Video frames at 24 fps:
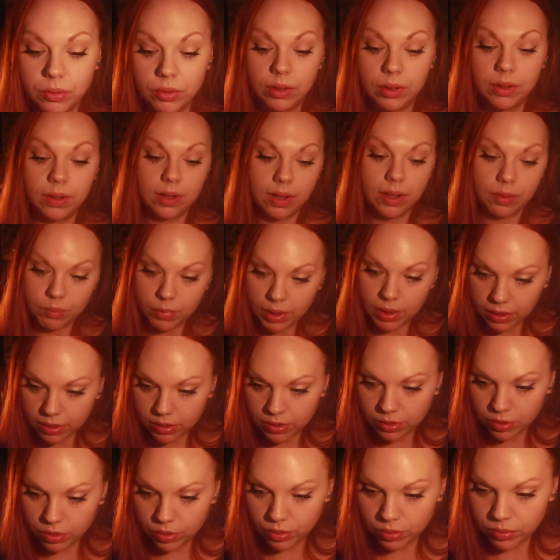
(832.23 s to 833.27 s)
really
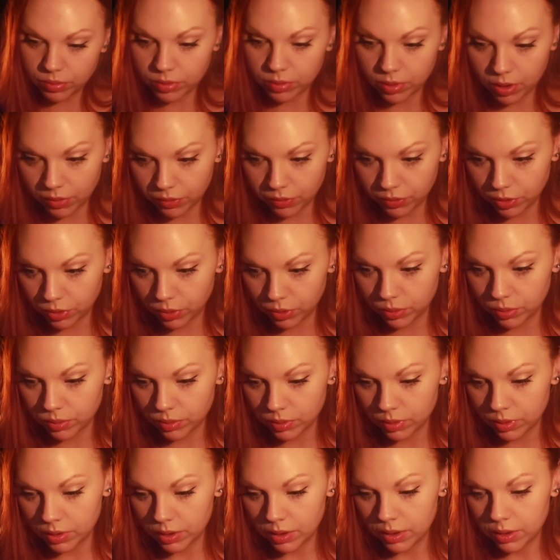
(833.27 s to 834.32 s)
admire you, love you,
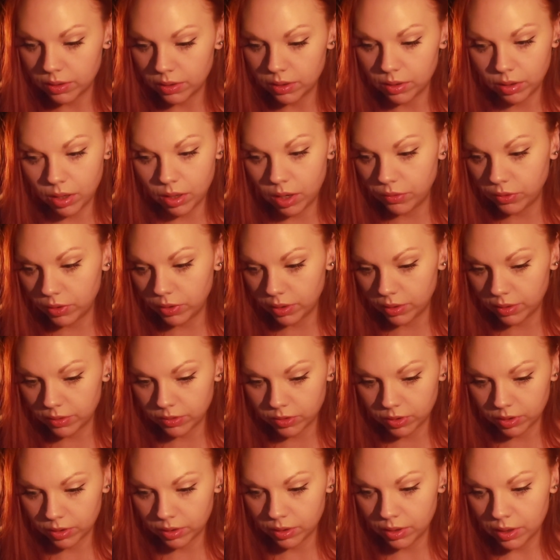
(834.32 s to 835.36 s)
they love your
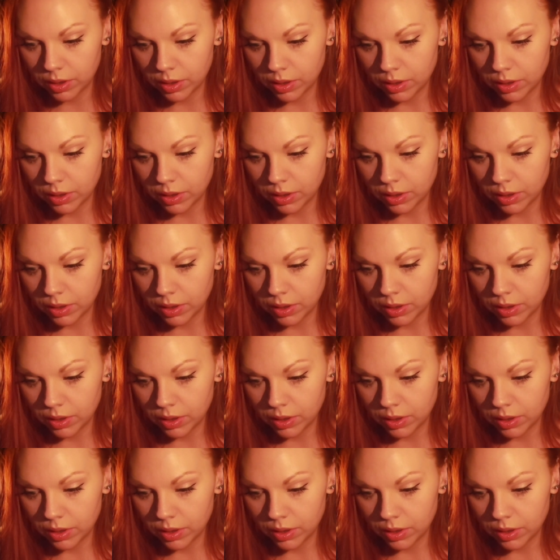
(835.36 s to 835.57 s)
energy.